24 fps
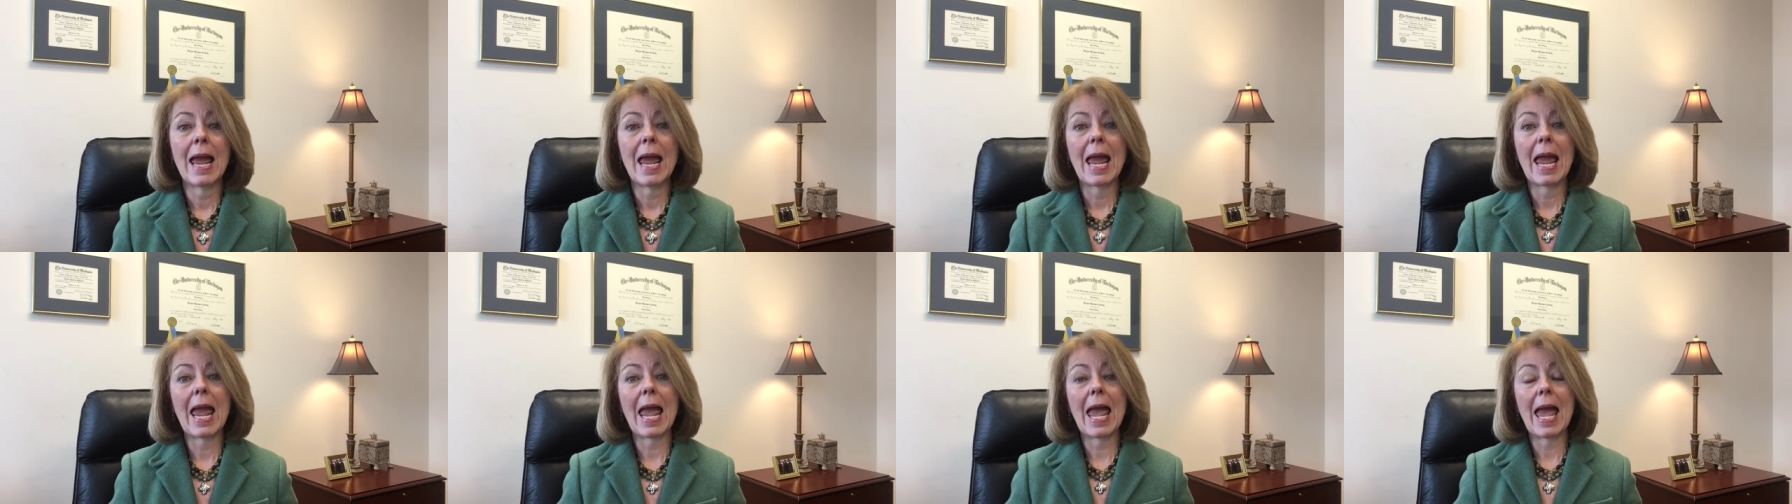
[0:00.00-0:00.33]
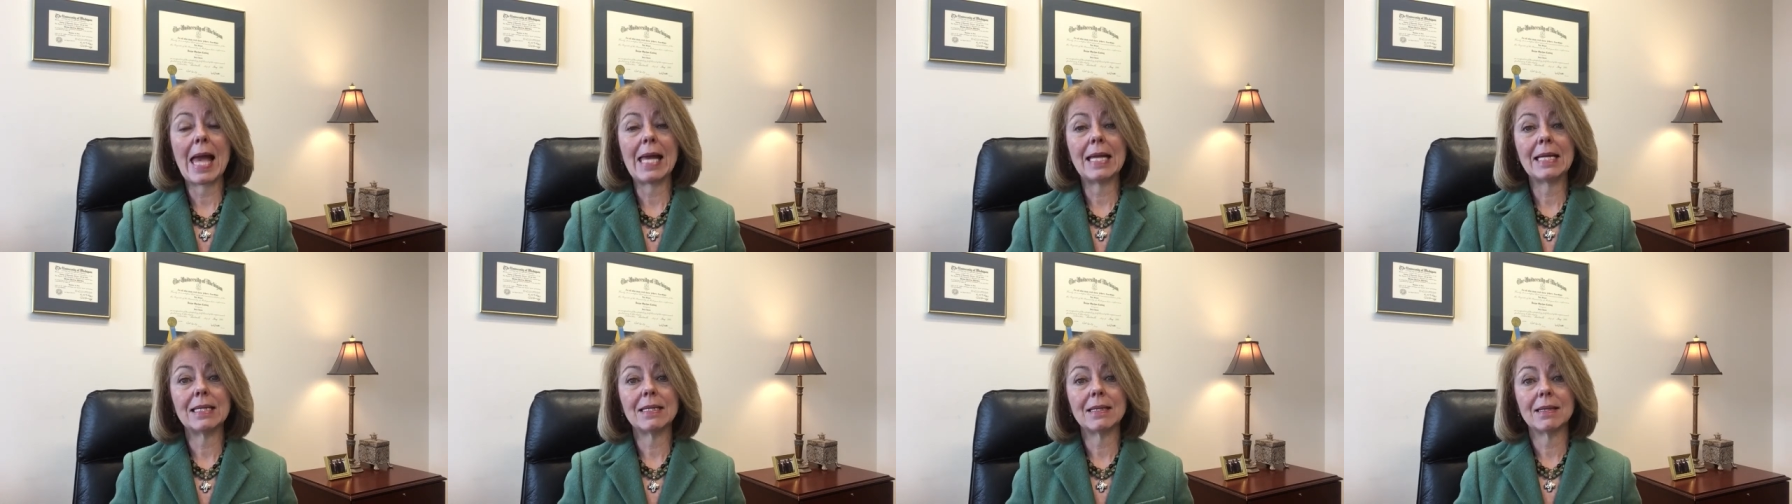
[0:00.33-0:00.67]

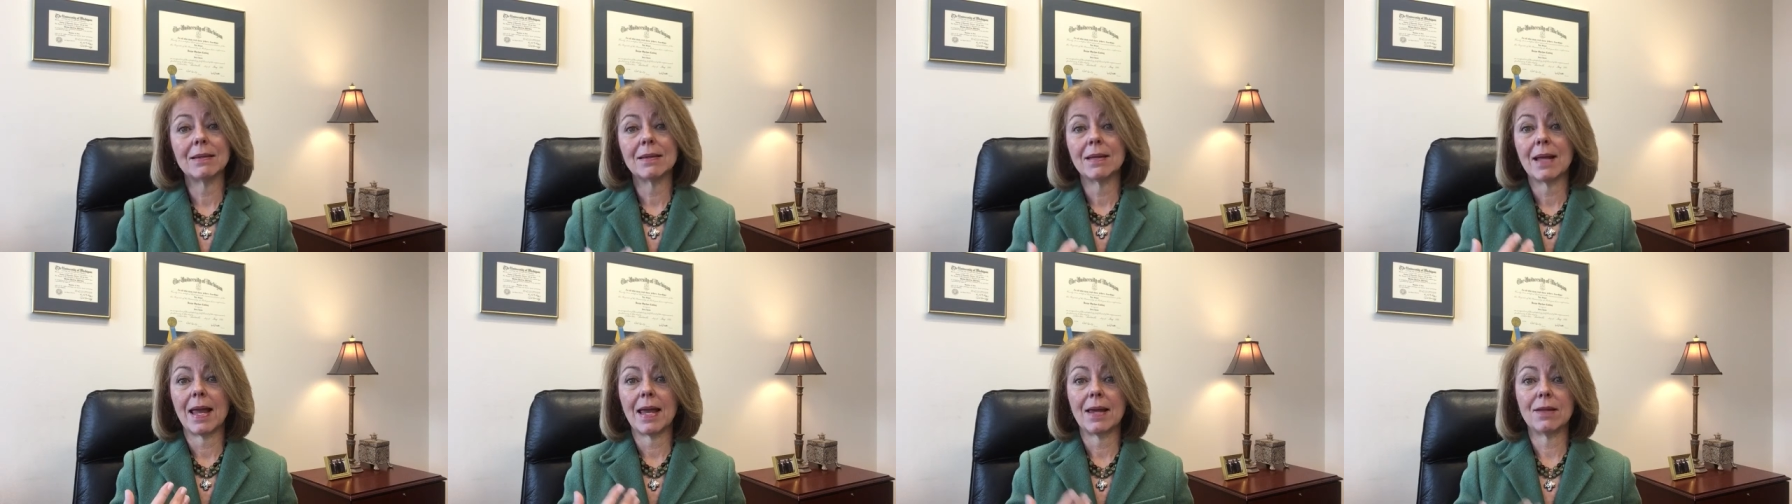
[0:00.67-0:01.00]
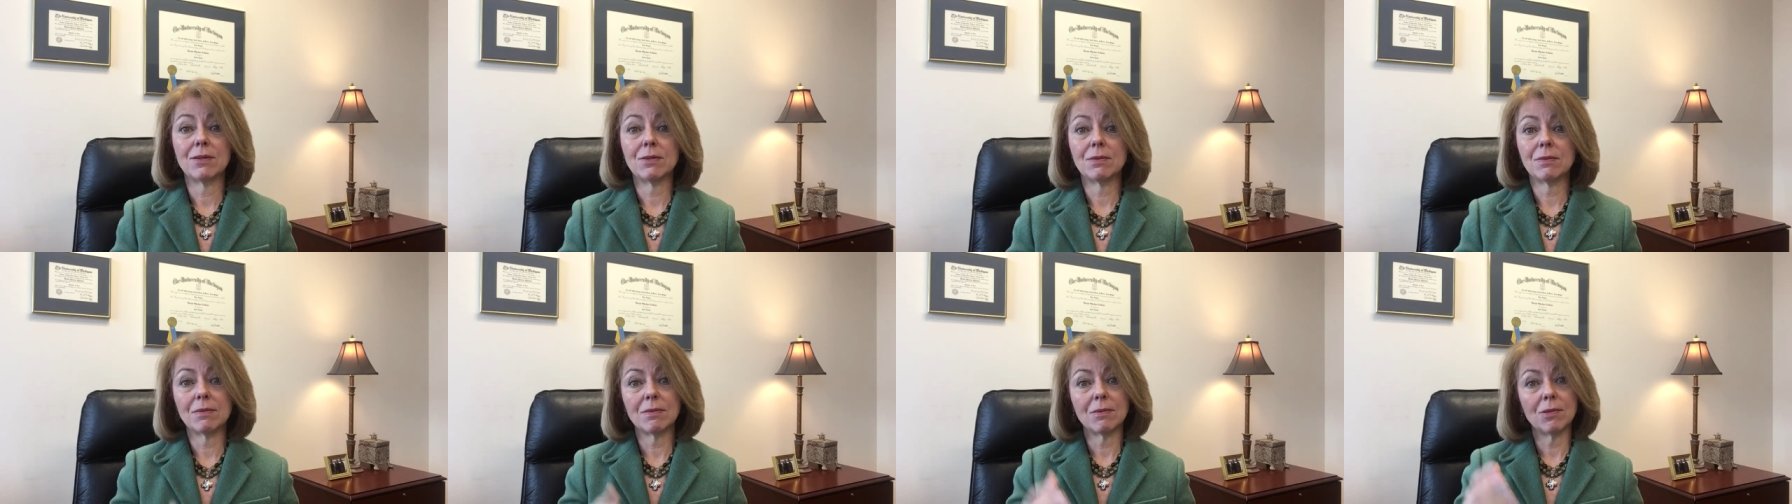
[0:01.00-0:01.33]
And
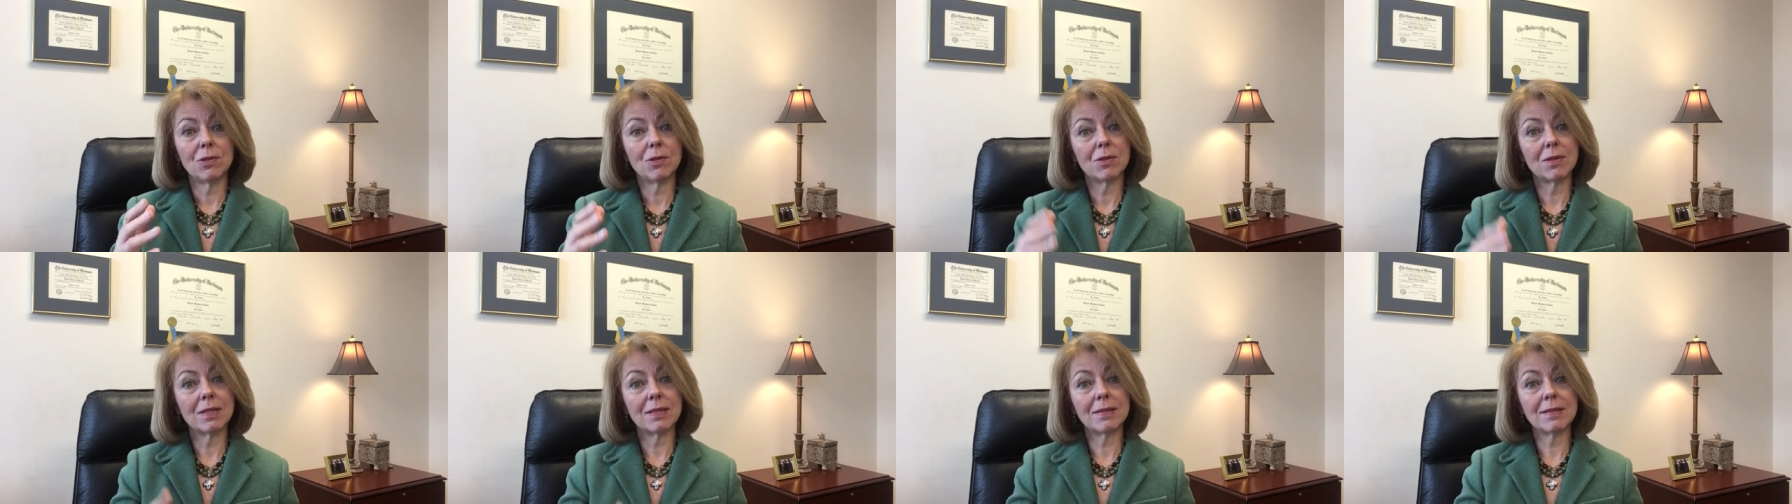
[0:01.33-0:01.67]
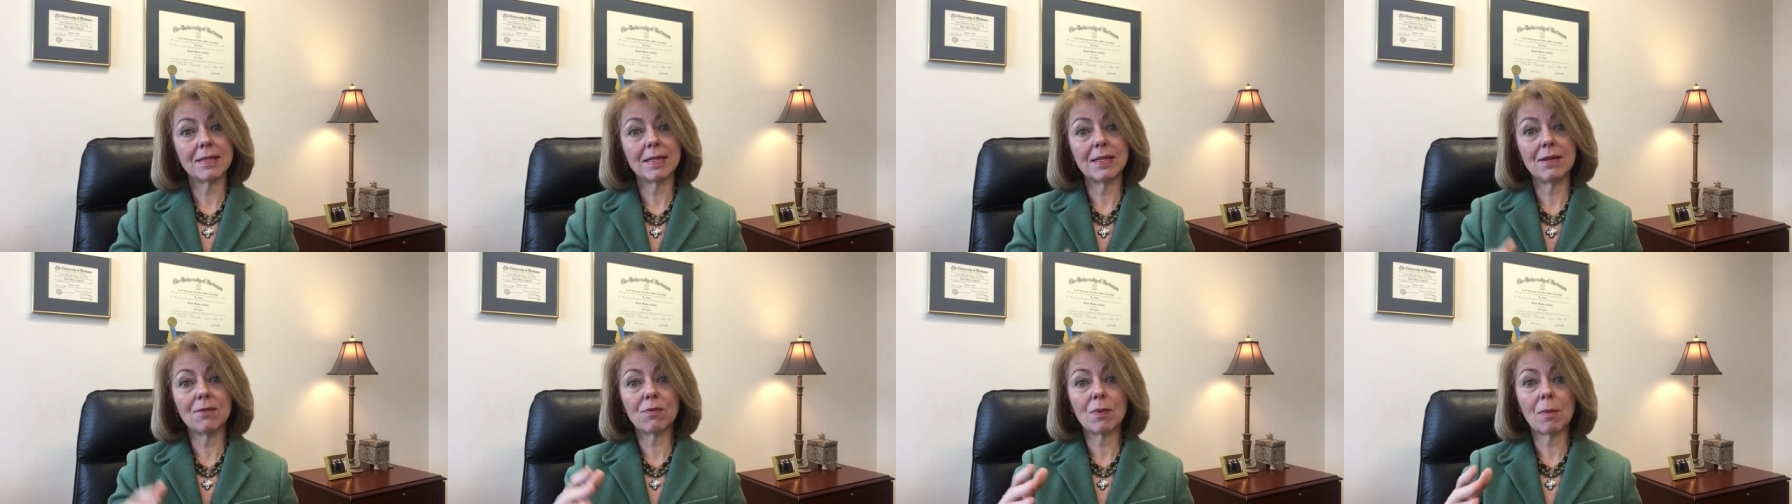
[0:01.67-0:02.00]
as you can
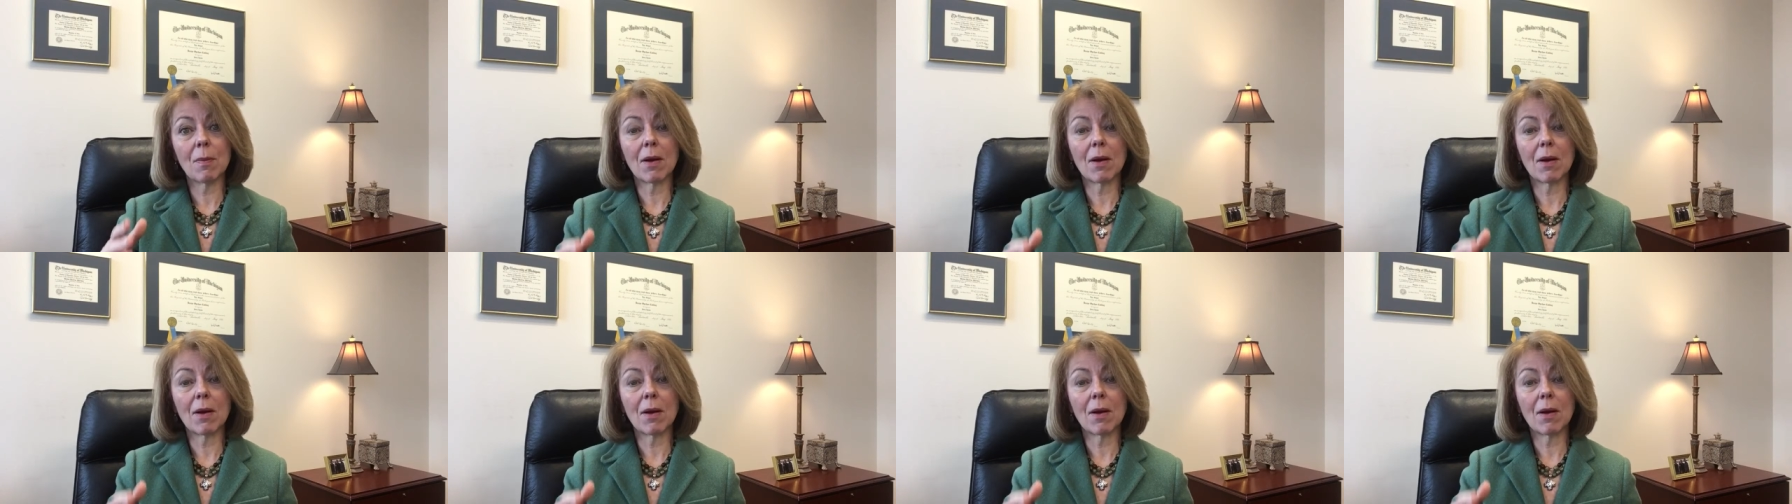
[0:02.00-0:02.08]
see from